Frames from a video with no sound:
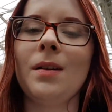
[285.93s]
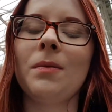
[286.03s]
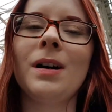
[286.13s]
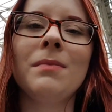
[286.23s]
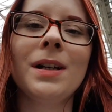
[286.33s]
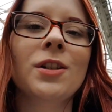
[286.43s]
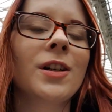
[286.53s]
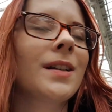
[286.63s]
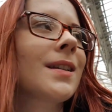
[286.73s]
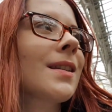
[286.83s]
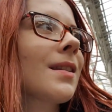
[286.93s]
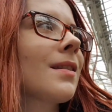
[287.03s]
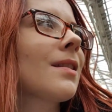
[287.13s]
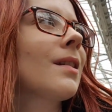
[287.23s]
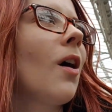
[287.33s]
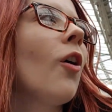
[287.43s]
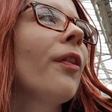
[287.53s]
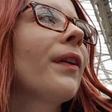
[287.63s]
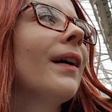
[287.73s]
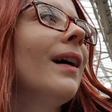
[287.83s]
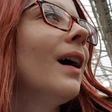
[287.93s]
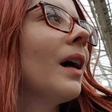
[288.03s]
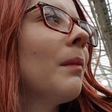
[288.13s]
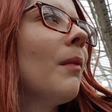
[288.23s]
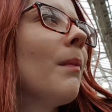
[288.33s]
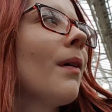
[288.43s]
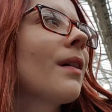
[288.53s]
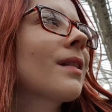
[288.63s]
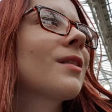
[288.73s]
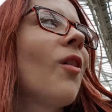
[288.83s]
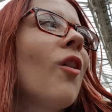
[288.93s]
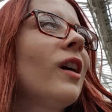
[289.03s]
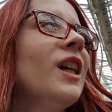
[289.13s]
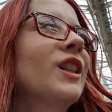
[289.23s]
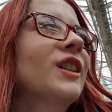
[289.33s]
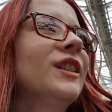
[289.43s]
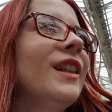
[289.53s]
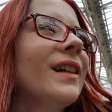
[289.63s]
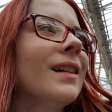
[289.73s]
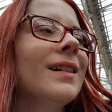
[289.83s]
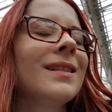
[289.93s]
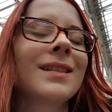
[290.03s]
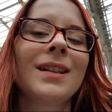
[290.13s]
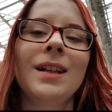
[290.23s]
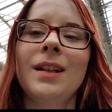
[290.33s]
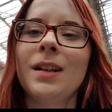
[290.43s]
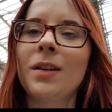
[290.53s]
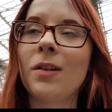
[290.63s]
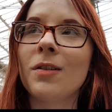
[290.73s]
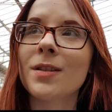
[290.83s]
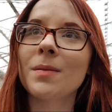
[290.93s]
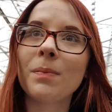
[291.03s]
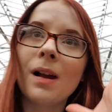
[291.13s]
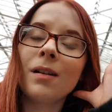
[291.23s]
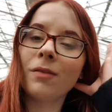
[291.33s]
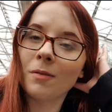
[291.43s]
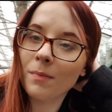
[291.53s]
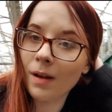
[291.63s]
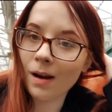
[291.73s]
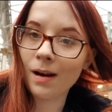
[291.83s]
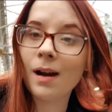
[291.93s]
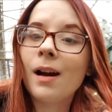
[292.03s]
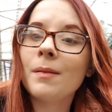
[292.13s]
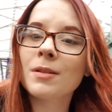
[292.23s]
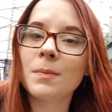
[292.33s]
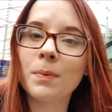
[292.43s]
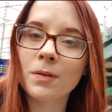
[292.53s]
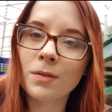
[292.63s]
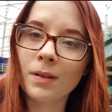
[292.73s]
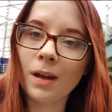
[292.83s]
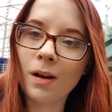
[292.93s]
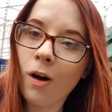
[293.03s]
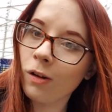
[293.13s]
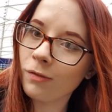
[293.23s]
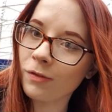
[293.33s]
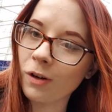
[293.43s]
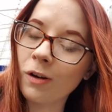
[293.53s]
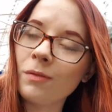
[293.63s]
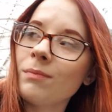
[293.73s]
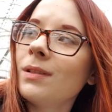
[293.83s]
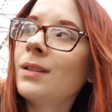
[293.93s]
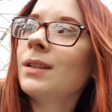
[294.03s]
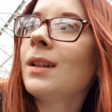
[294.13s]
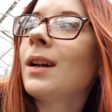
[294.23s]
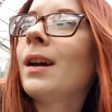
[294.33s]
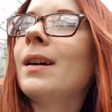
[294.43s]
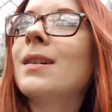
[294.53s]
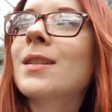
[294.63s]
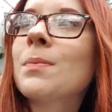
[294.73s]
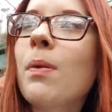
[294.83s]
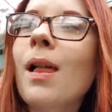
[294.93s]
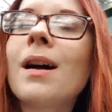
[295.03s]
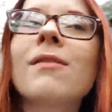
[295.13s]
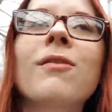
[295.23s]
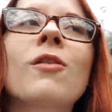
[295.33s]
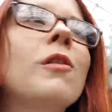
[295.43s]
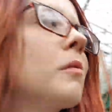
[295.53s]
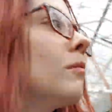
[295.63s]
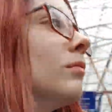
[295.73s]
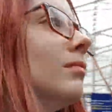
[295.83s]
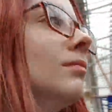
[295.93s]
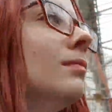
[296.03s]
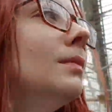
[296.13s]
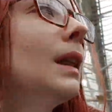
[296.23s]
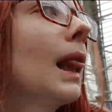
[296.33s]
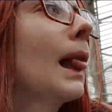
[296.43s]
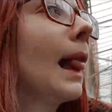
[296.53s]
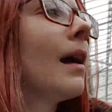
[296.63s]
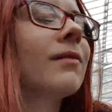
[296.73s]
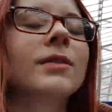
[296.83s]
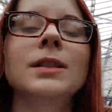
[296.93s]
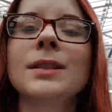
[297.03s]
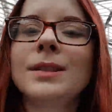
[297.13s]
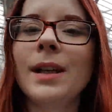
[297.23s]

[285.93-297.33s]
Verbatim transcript: well, my train is on time, but it's not here yet because the platform that I'm supposed to get on from is platform 11